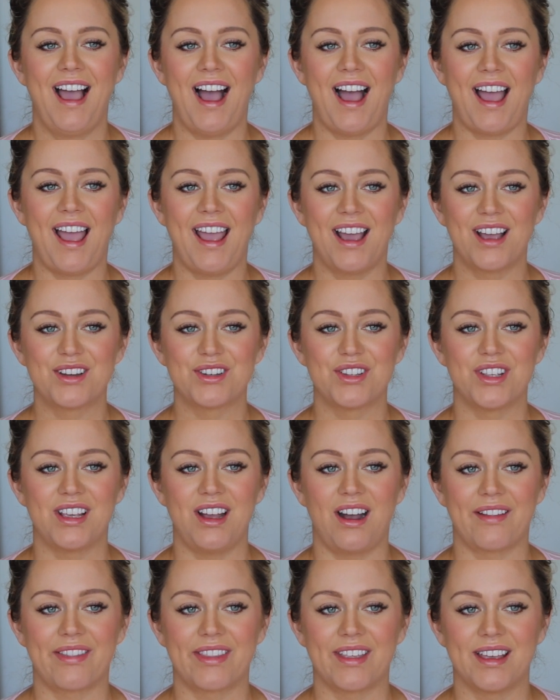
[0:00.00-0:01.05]
I actually
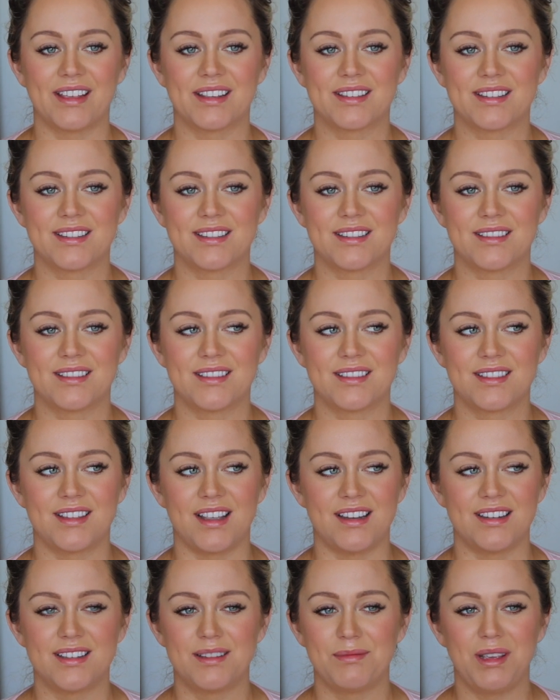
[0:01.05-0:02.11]
got this
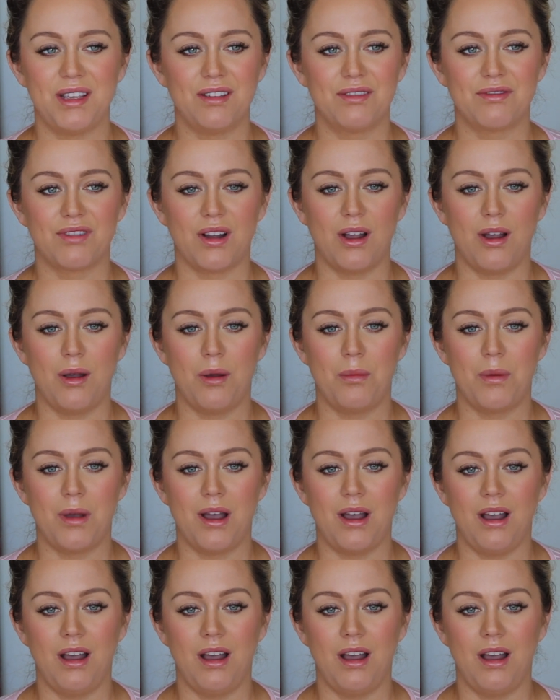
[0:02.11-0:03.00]
sent to me from